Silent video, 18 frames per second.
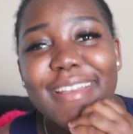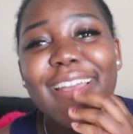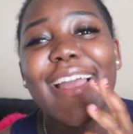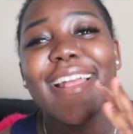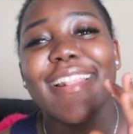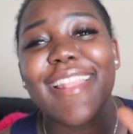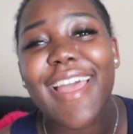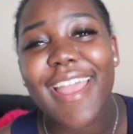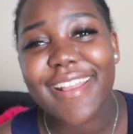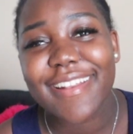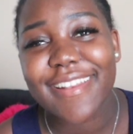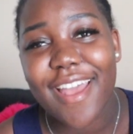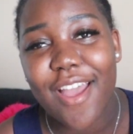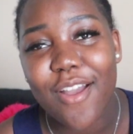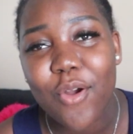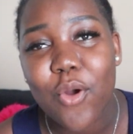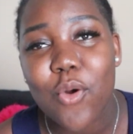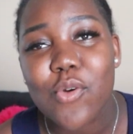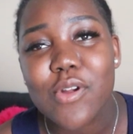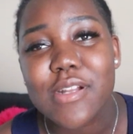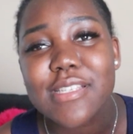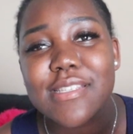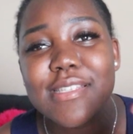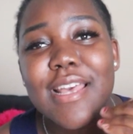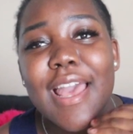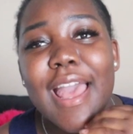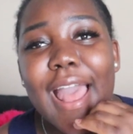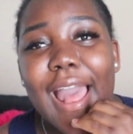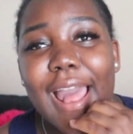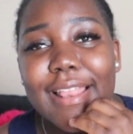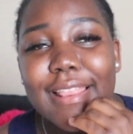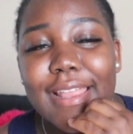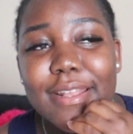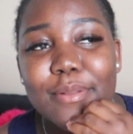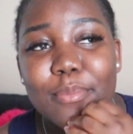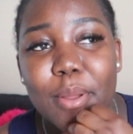I like that course. I
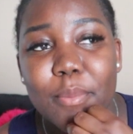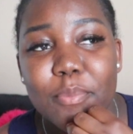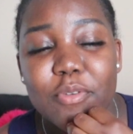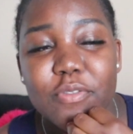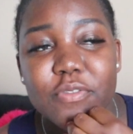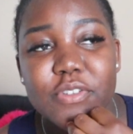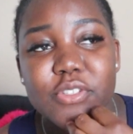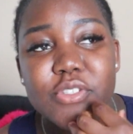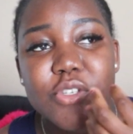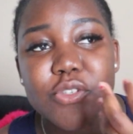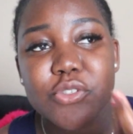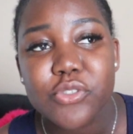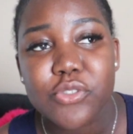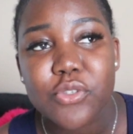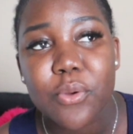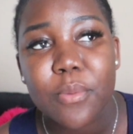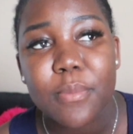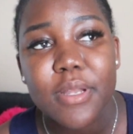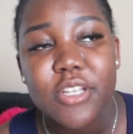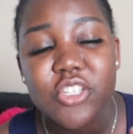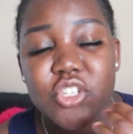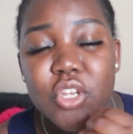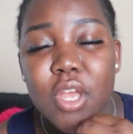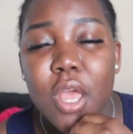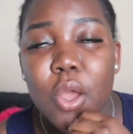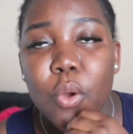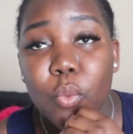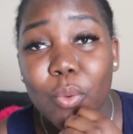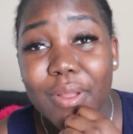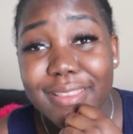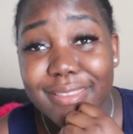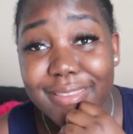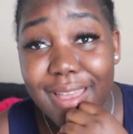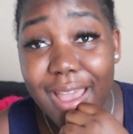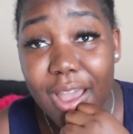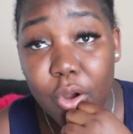like my professors so much.
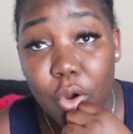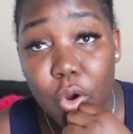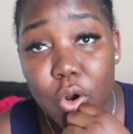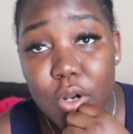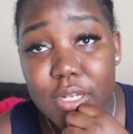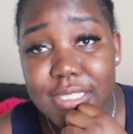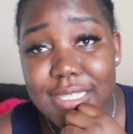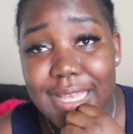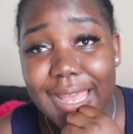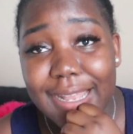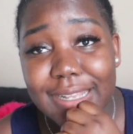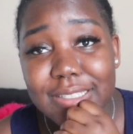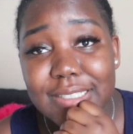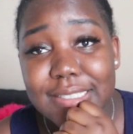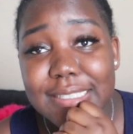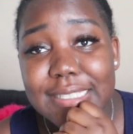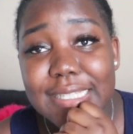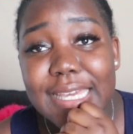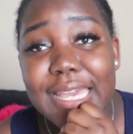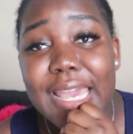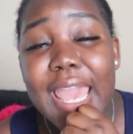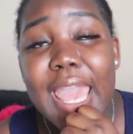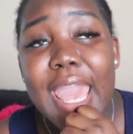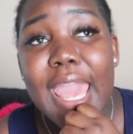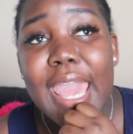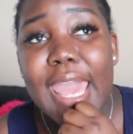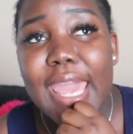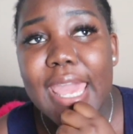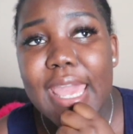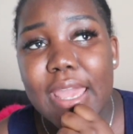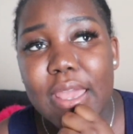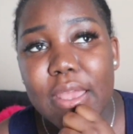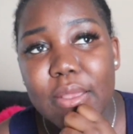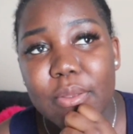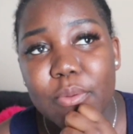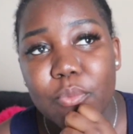With that course, actually,
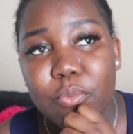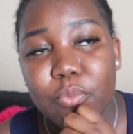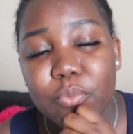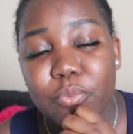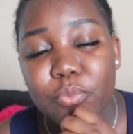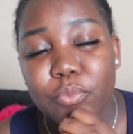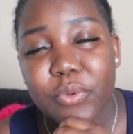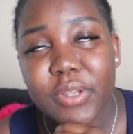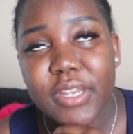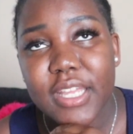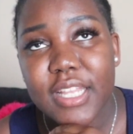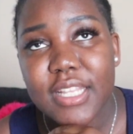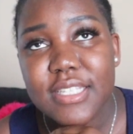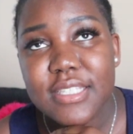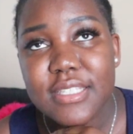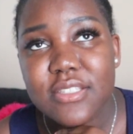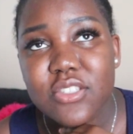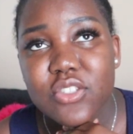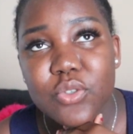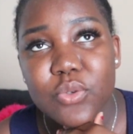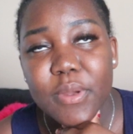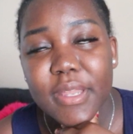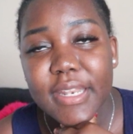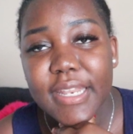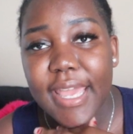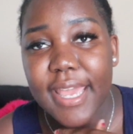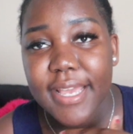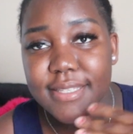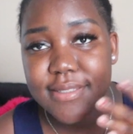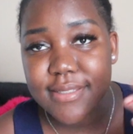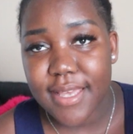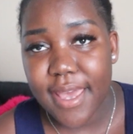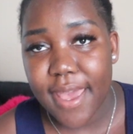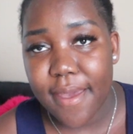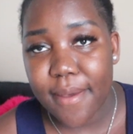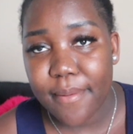we didn't any
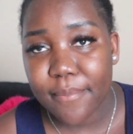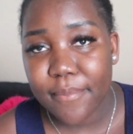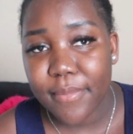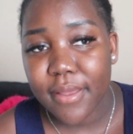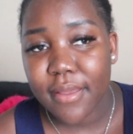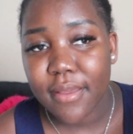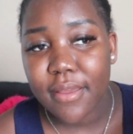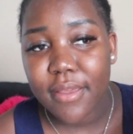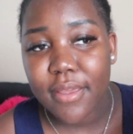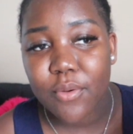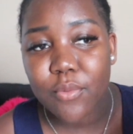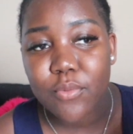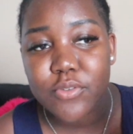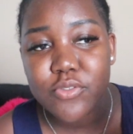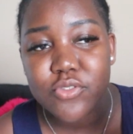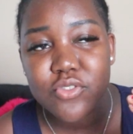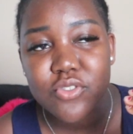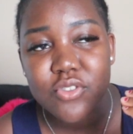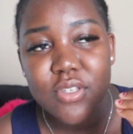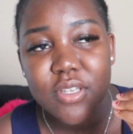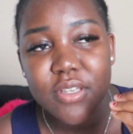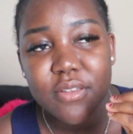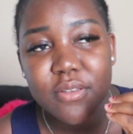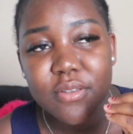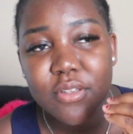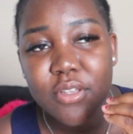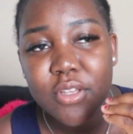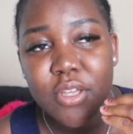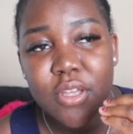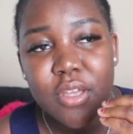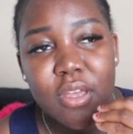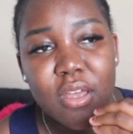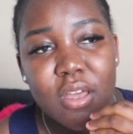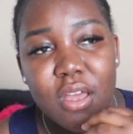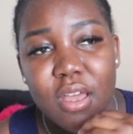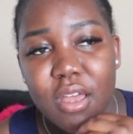exam. It was
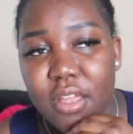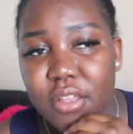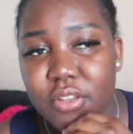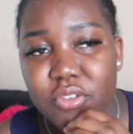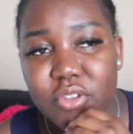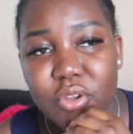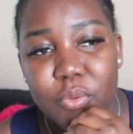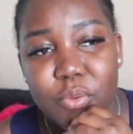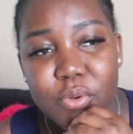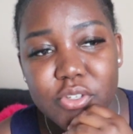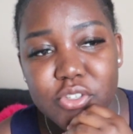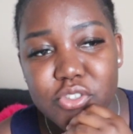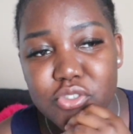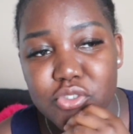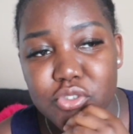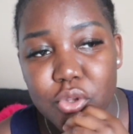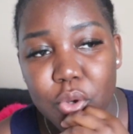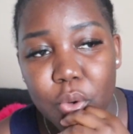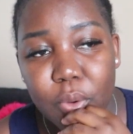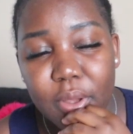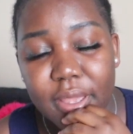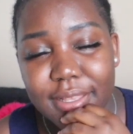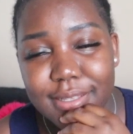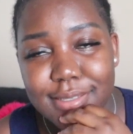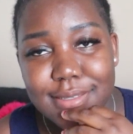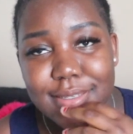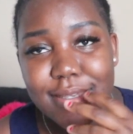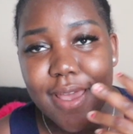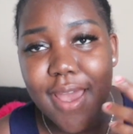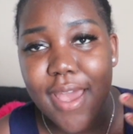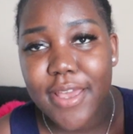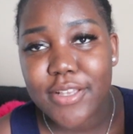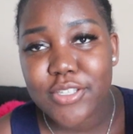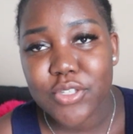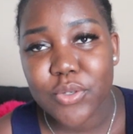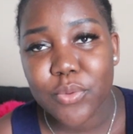there was no
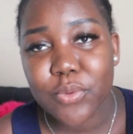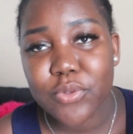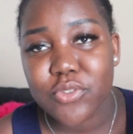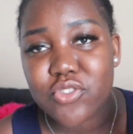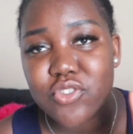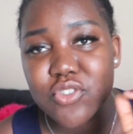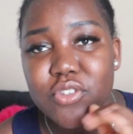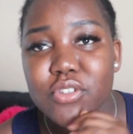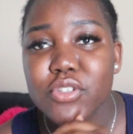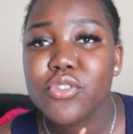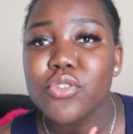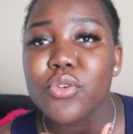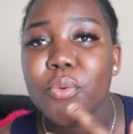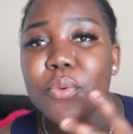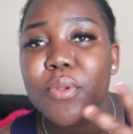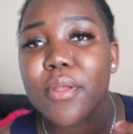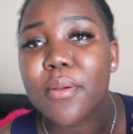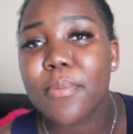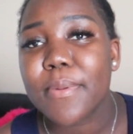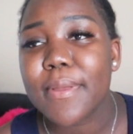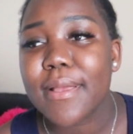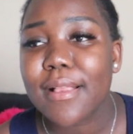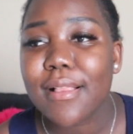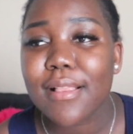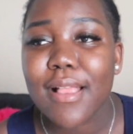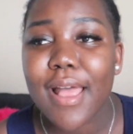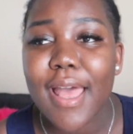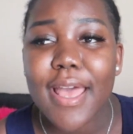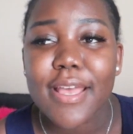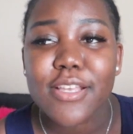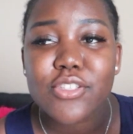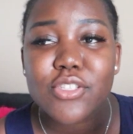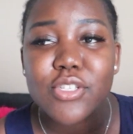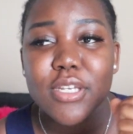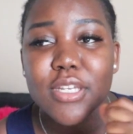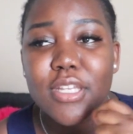ATIs. It was just showing up in
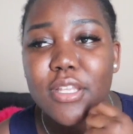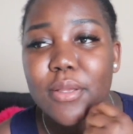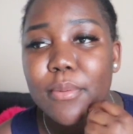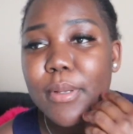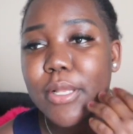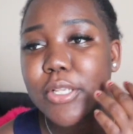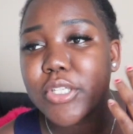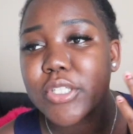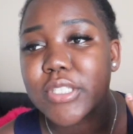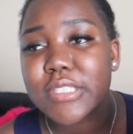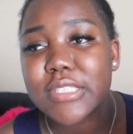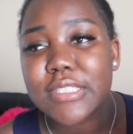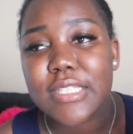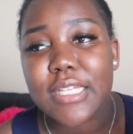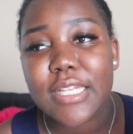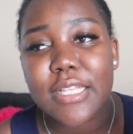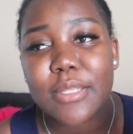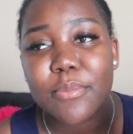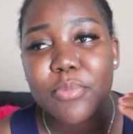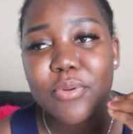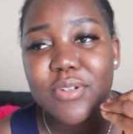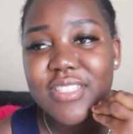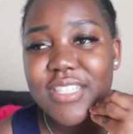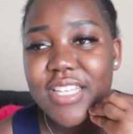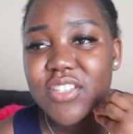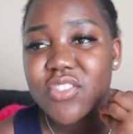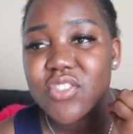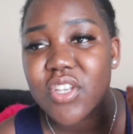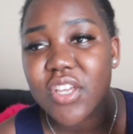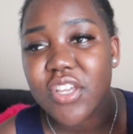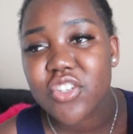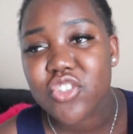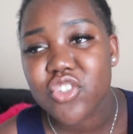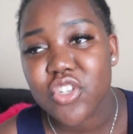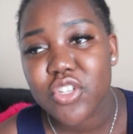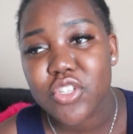class, talking about nursing,
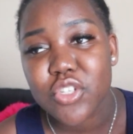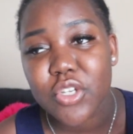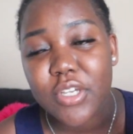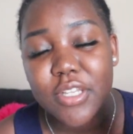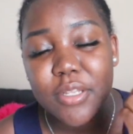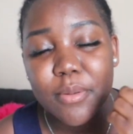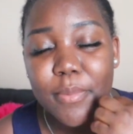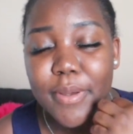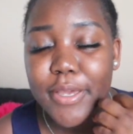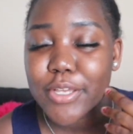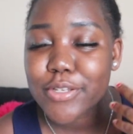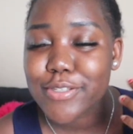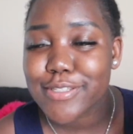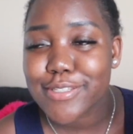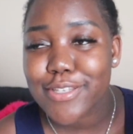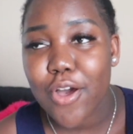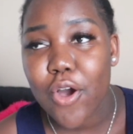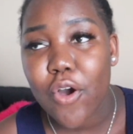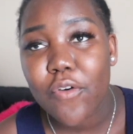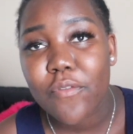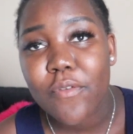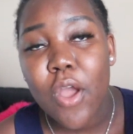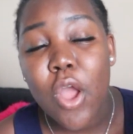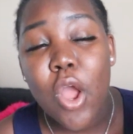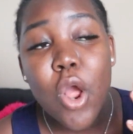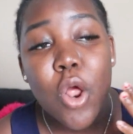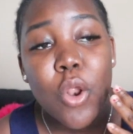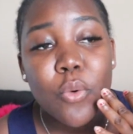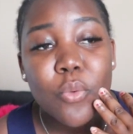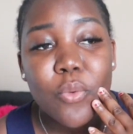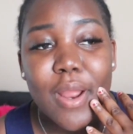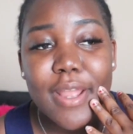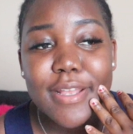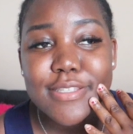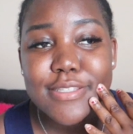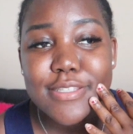presentation, talking about yourself,
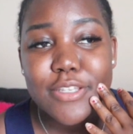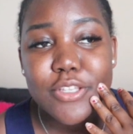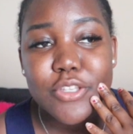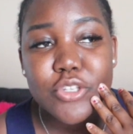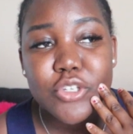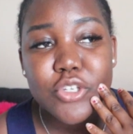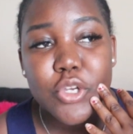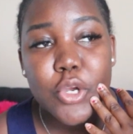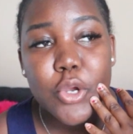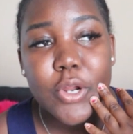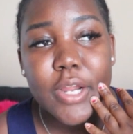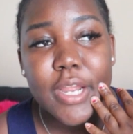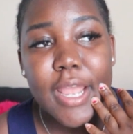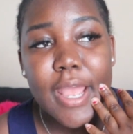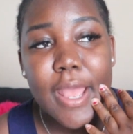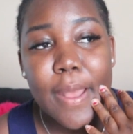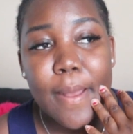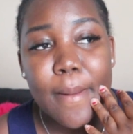writing your